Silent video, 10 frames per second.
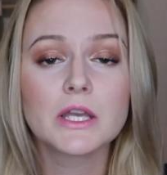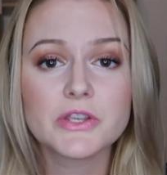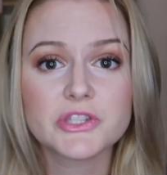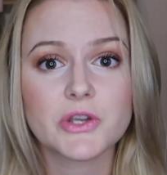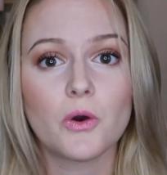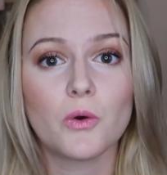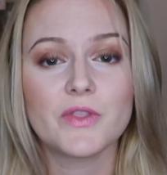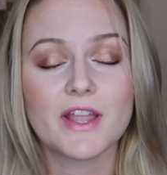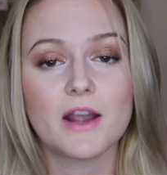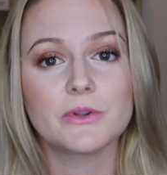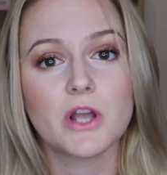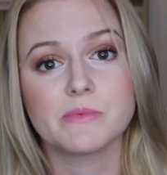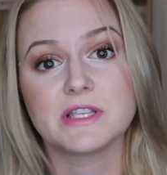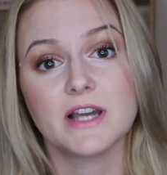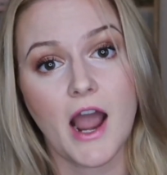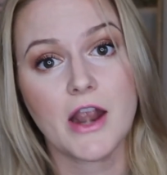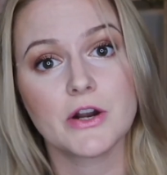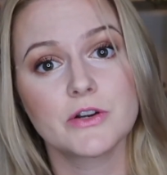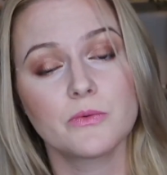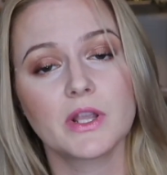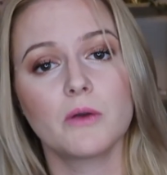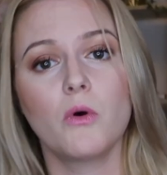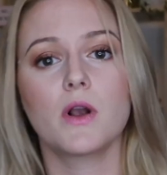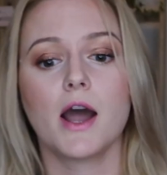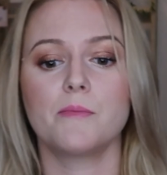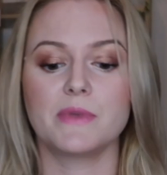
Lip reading: so that I would not be tired when I woke up.